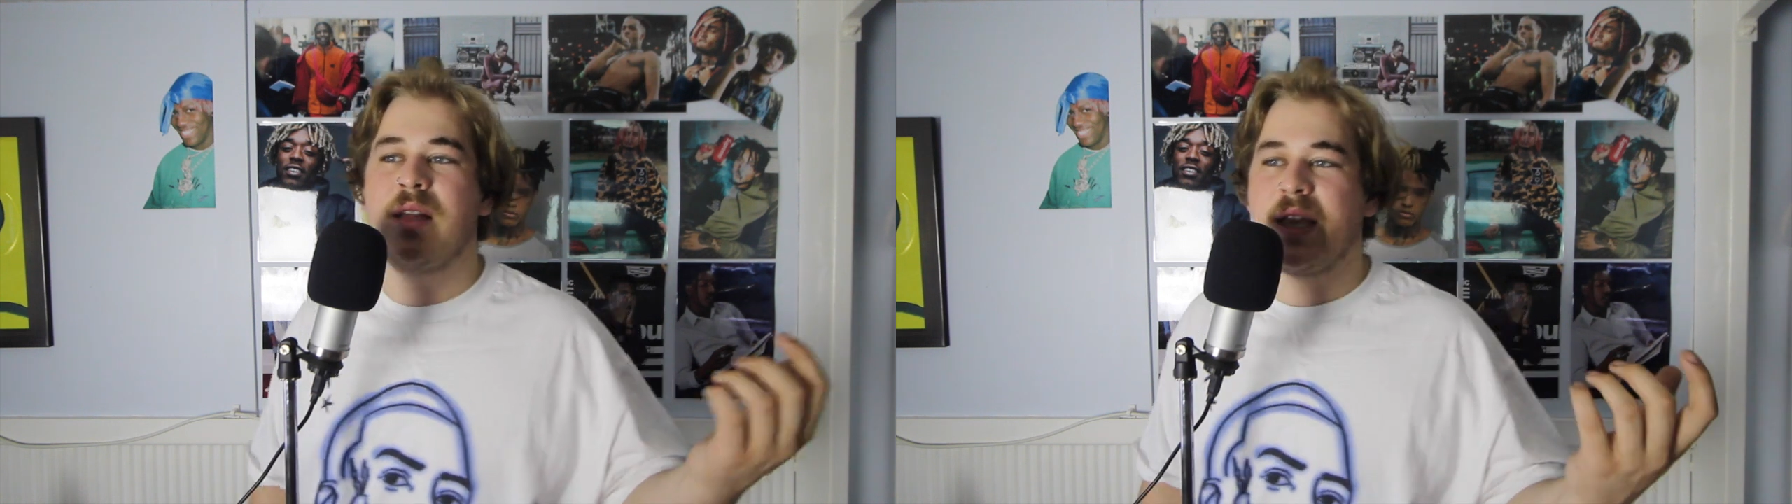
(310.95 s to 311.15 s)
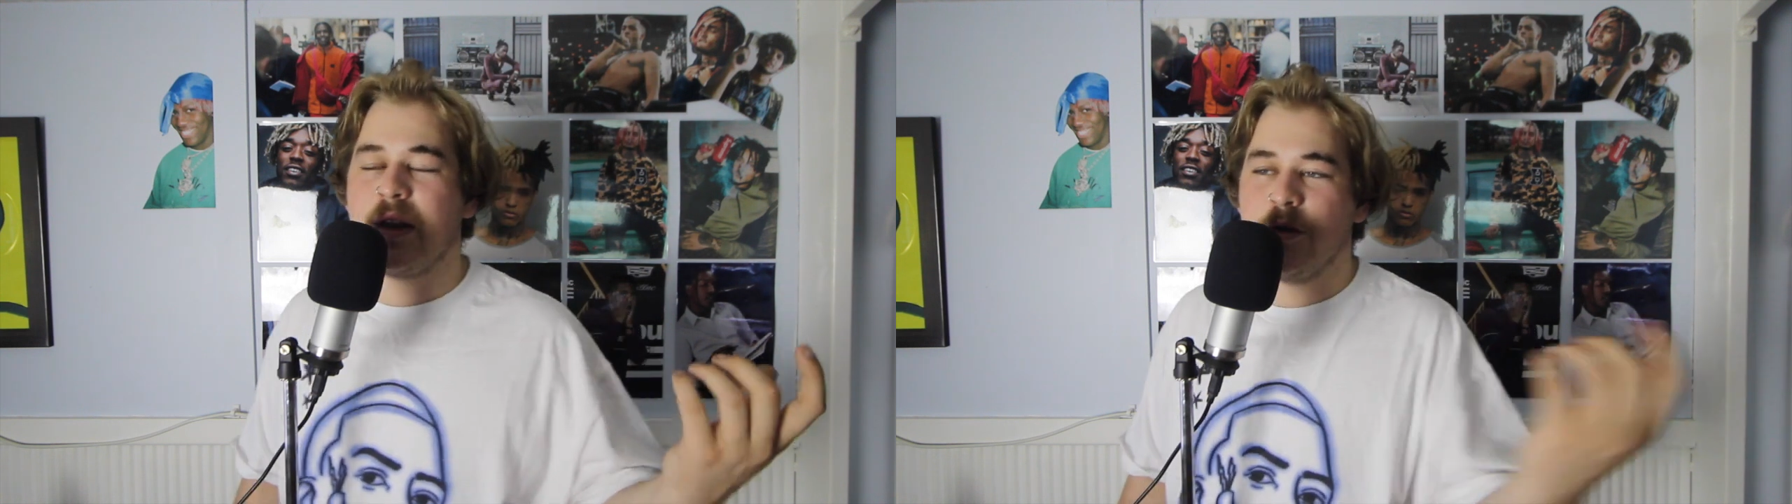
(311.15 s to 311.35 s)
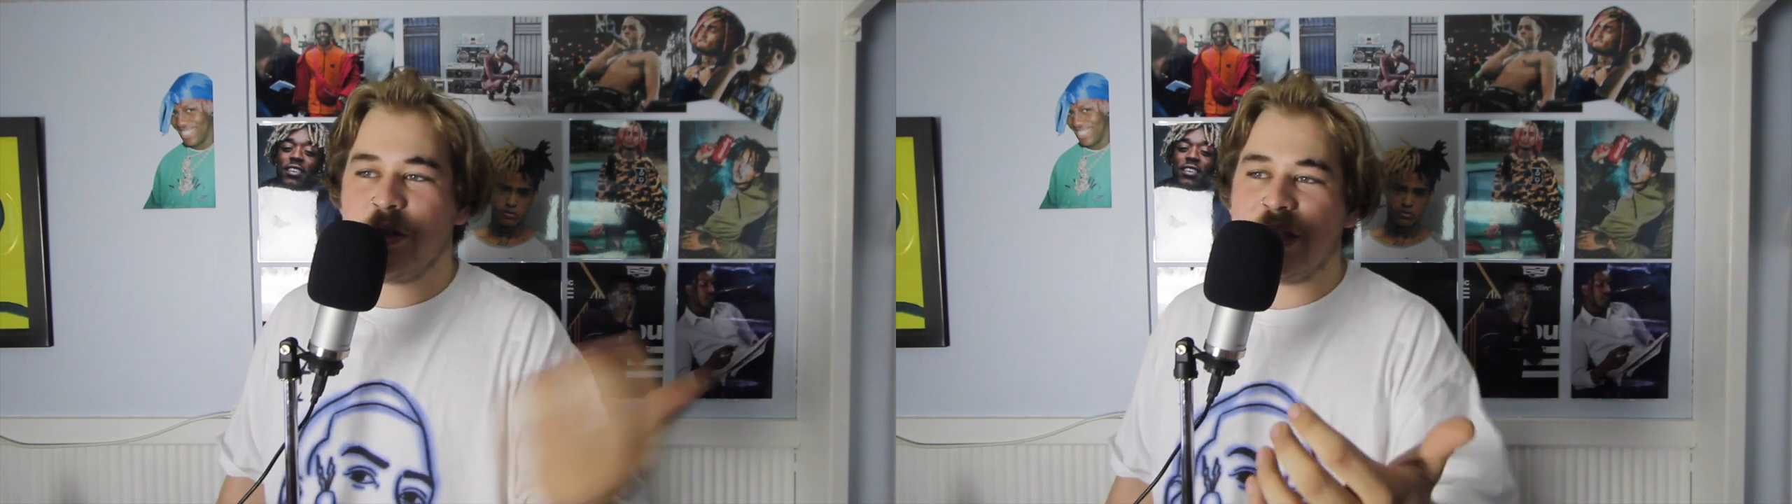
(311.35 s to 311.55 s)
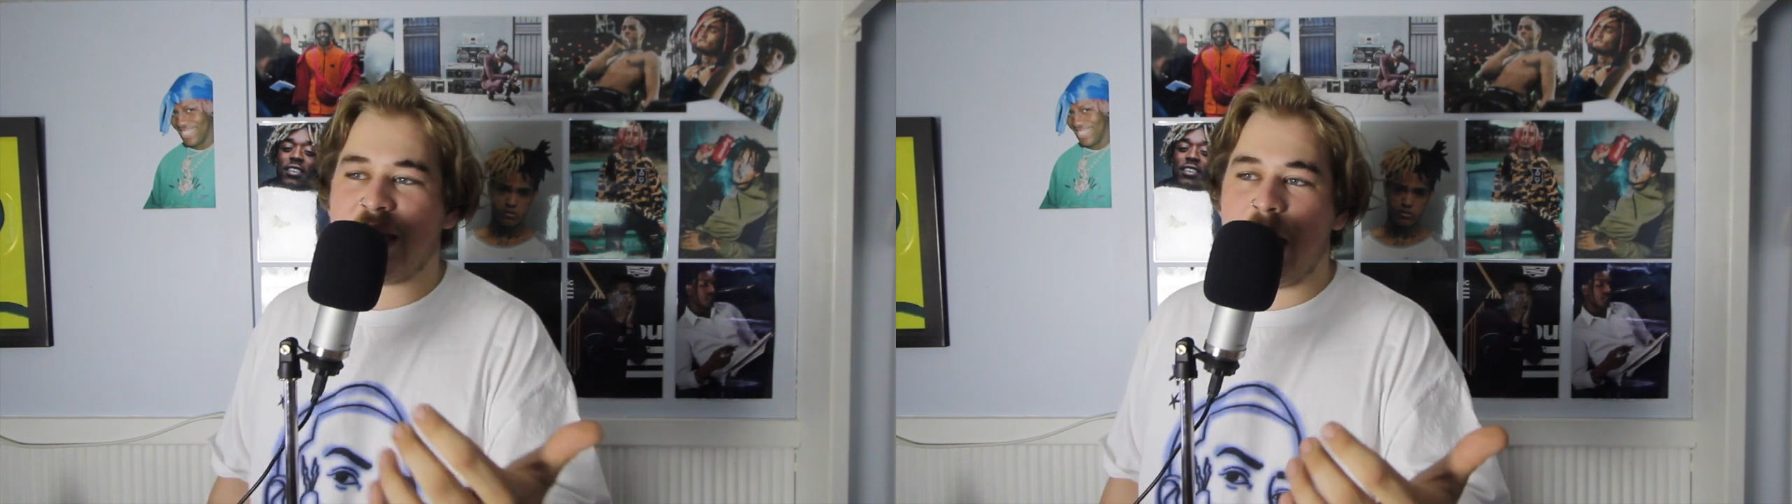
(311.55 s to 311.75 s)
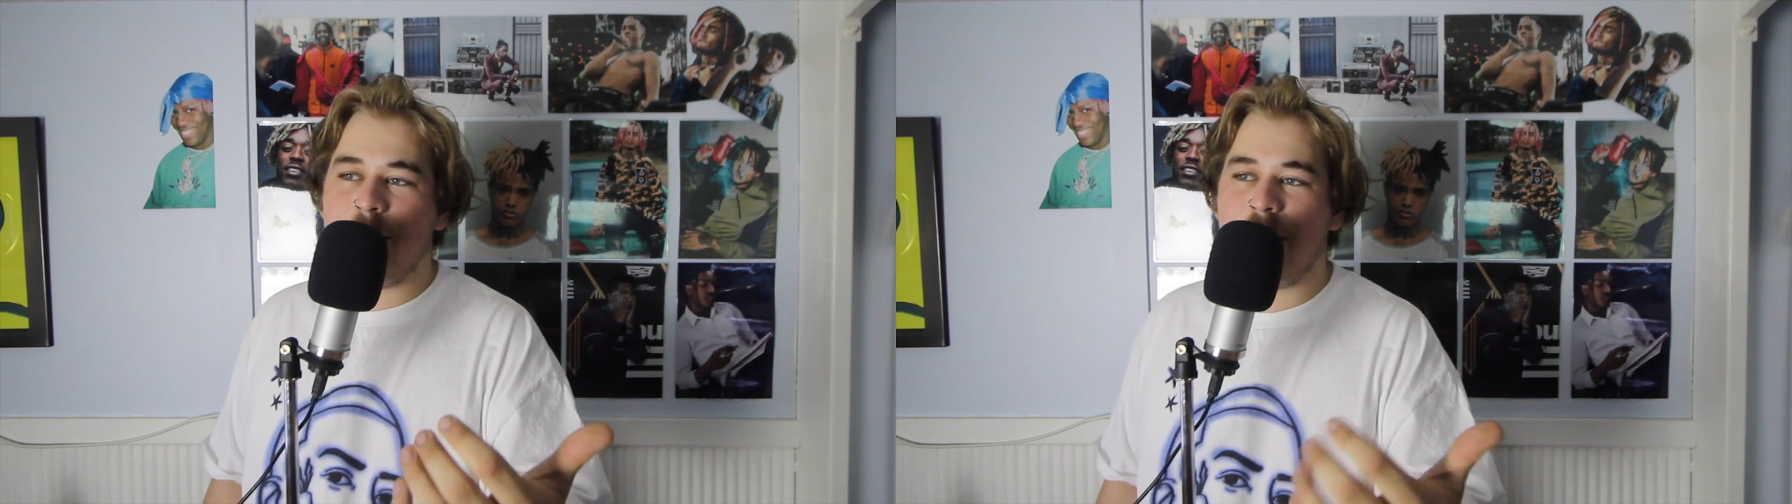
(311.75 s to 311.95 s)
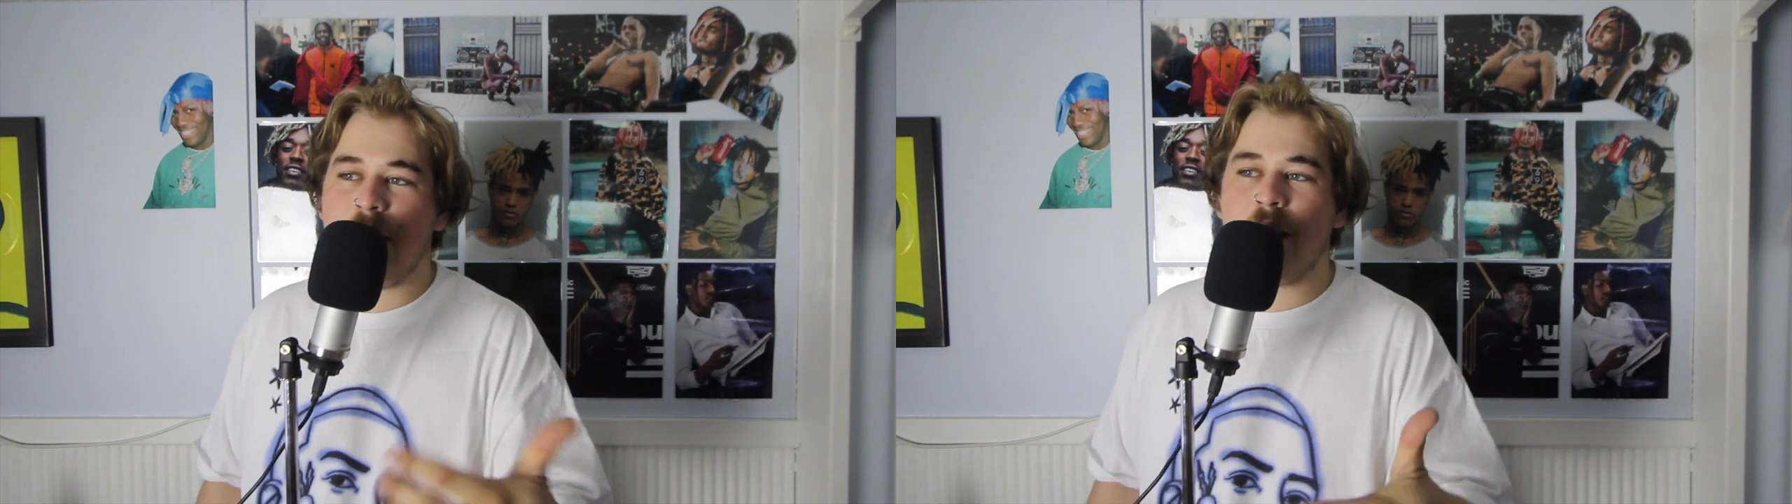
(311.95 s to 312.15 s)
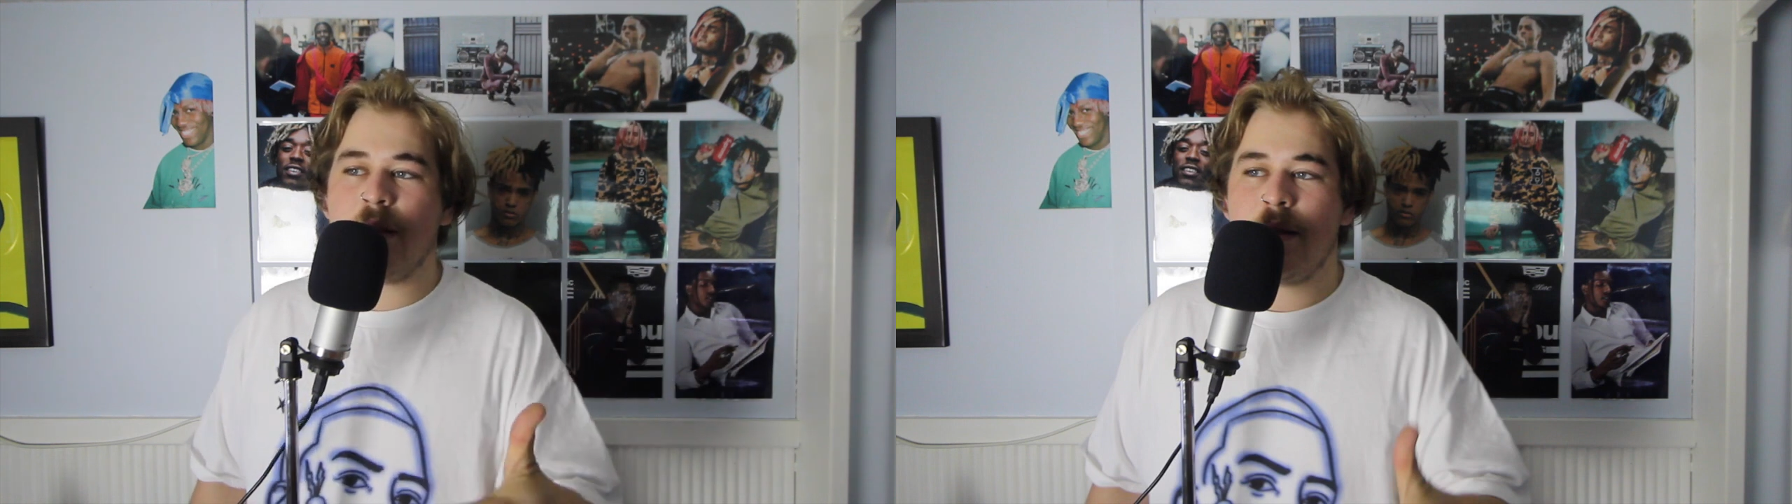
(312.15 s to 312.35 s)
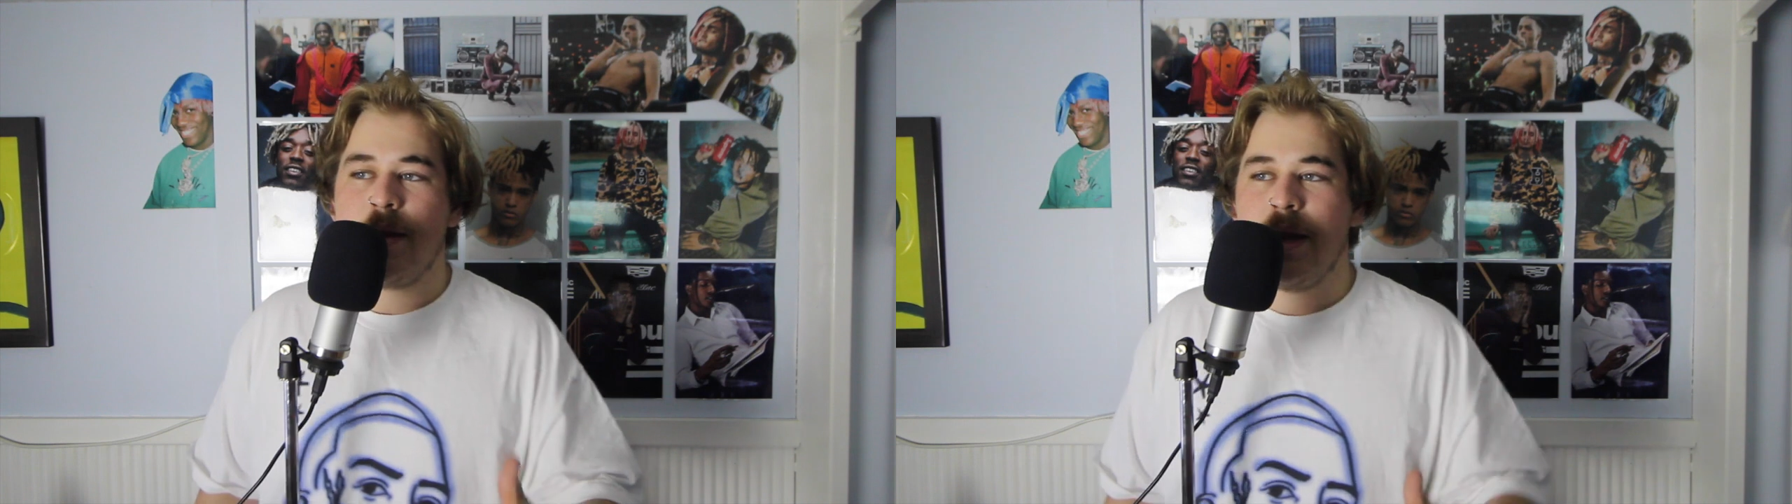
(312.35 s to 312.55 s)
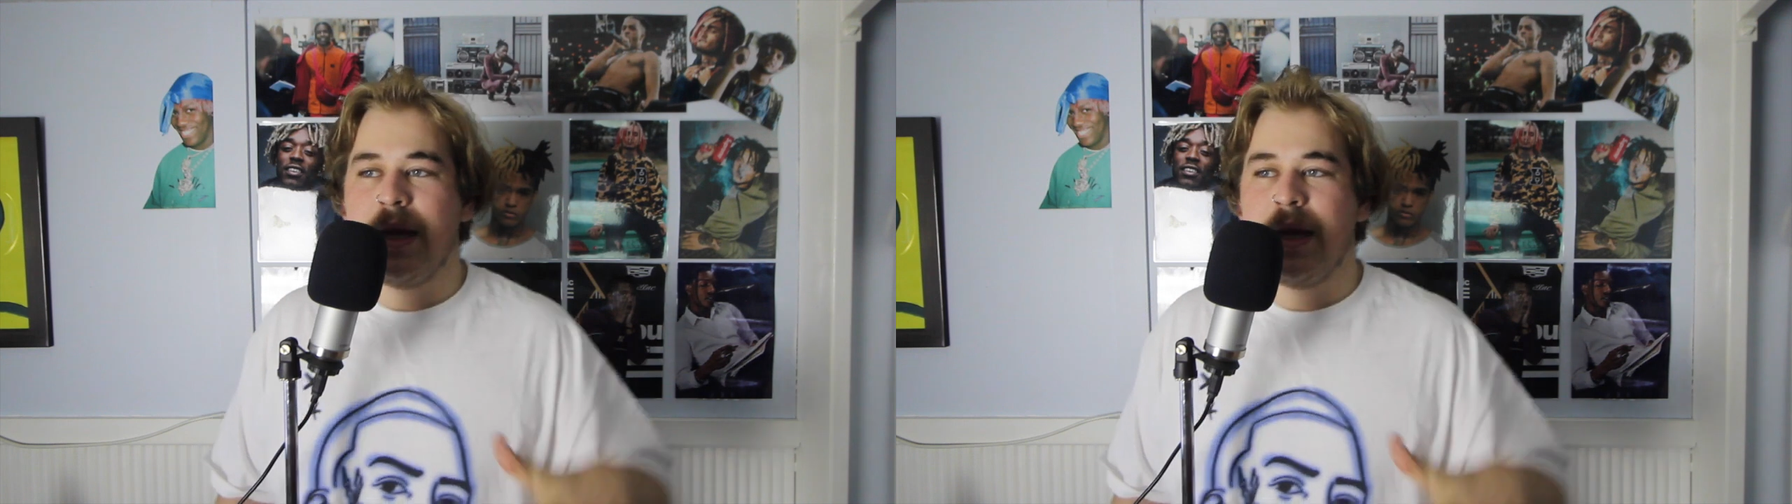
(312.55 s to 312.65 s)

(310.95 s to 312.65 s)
like Uzi came out,